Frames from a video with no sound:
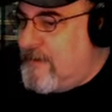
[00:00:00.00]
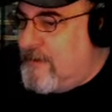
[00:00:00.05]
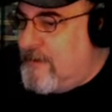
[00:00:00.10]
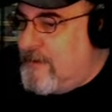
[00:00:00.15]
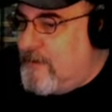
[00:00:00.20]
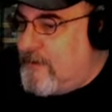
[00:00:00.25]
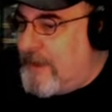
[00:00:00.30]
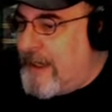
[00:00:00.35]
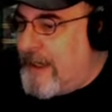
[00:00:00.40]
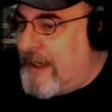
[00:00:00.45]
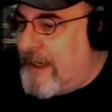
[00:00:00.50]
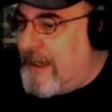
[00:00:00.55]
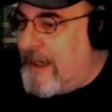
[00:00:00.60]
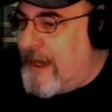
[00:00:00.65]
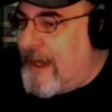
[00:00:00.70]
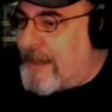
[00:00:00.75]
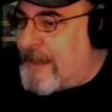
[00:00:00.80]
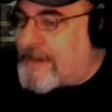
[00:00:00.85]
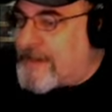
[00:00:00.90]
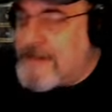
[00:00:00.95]
we got to
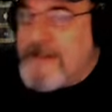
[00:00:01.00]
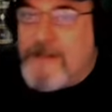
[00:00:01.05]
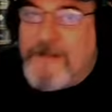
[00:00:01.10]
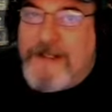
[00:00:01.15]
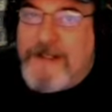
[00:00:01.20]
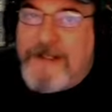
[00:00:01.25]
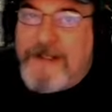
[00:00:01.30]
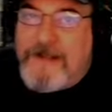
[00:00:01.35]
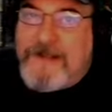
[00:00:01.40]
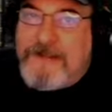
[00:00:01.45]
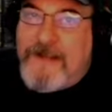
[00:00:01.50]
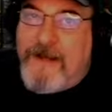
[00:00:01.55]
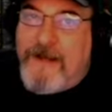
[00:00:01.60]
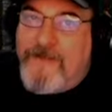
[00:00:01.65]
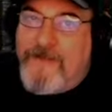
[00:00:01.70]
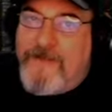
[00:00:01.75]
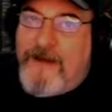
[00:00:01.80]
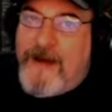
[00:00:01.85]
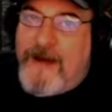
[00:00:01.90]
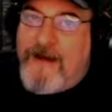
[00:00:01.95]
knock some of this
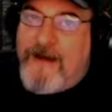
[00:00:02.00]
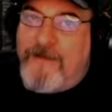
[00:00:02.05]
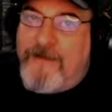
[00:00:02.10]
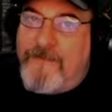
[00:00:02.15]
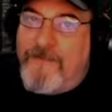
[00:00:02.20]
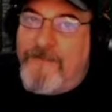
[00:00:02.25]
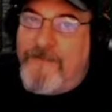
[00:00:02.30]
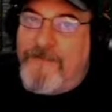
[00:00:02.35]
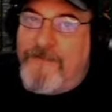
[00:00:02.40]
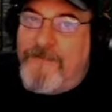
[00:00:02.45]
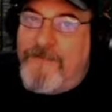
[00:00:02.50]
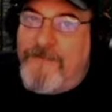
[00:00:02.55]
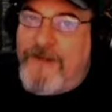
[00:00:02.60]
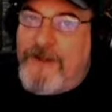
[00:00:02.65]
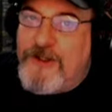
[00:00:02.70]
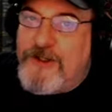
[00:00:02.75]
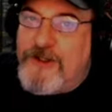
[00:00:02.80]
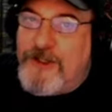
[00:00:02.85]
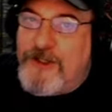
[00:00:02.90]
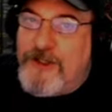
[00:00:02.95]
stuff out,
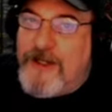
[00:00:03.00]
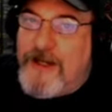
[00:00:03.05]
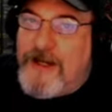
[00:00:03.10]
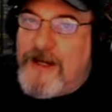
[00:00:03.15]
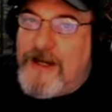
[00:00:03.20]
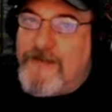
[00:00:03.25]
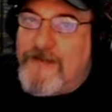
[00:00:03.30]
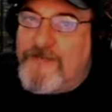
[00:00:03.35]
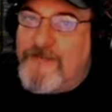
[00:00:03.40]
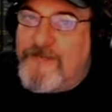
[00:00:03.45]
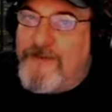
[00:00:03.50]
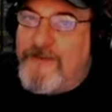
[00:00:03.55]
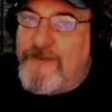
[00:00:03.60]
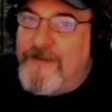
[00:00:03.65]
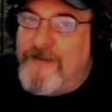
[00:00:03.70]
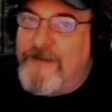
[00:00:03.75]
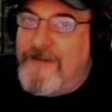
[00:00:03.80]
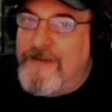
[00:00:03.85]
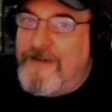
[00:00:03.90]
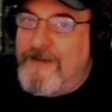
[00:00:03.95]
finish it off.
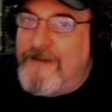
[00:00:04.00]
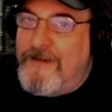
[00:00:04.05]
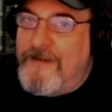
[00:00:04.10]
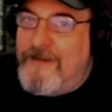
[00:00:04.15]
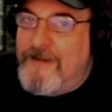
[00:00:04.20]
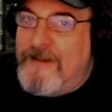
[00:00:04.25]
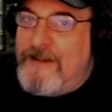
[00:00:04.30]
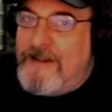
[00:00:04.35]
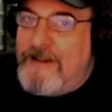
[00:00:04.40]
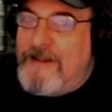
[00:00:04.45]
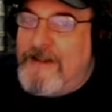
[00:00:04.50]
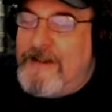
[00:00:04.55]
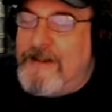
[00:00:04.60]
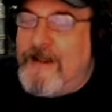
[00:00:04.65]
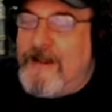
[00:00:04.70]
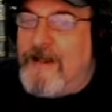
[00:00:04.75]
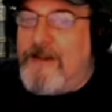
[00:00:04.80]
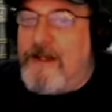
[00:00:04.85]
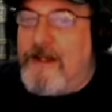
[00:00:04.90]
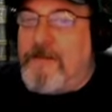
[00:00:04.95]

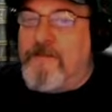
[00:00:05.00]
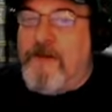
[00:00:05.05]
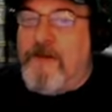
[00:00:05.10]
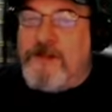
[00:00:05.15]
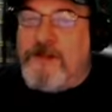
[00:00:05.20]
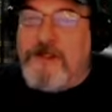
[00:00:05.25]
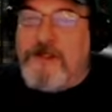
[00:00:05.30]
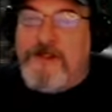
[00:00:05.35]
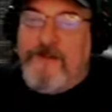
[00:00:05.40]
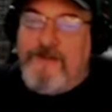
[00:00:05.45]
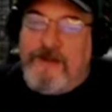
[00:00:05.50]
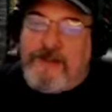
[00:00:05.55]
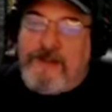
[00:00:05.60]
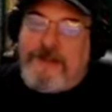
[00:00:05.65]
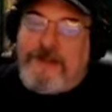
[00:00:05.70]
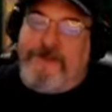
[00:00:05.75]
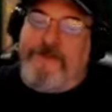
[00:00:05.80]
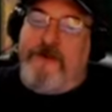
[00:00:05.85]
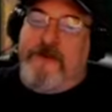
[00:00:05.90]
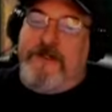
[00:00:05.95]
I think most of
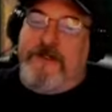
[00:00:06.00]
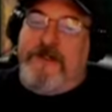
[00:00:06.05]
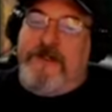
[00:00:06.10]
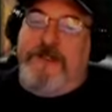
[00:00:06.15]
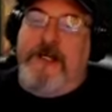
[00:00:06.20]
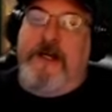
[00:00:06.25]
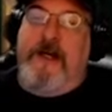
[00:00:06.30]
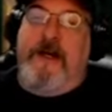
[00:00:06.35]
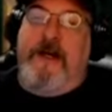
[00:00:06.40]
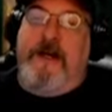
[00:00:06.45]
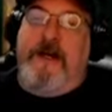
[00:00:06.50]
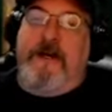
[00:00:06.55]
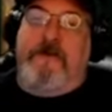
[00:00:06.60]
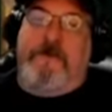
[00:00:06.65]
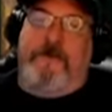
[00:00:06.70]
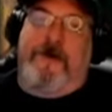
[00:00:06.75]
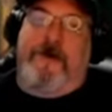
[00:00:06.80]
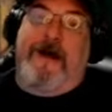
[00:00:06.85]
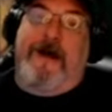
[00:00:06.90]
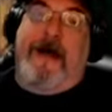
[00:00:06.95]
this first year,
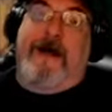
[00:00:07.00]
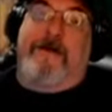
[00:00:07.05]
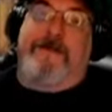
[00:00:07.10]
well,